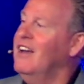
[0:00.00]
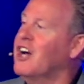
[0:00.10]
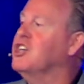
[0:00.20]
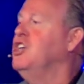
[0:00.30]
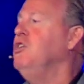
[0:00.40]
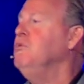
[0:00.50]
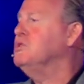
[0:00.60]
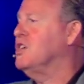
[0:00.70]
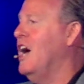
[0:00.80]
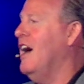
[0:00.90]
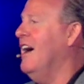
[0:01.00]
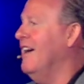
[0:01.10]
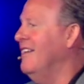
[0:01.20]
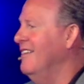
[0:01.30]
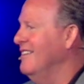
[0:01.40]
accuse
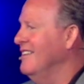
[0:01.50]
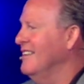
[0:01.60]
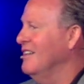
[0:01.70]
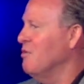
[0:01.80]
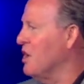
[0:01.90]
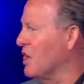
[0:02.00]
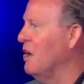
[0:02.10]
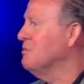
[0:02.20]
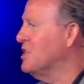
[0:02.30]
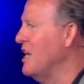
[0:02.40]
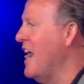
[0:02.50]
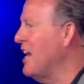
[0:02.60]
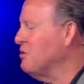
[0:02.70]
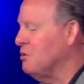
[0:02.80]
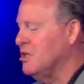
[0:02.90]
God when it comes to
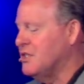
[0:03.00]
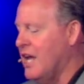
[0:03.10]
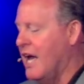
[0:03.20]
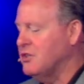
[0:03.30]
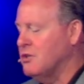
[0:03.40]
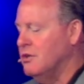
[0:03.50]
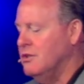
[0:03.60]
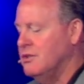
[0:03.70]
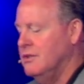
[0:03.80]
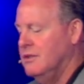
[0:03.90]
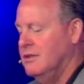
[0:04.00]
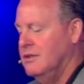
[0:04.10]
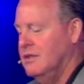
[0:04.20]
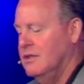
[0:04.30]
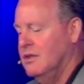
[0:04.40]
natural disasters,
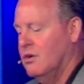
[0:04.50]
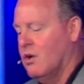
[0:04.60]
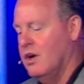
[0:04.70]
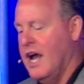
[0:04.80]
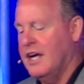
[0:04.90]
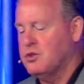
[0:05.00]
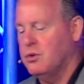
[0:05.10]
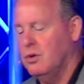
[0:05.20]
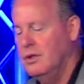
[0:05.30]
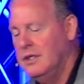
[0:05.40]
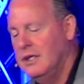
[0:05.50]
or natural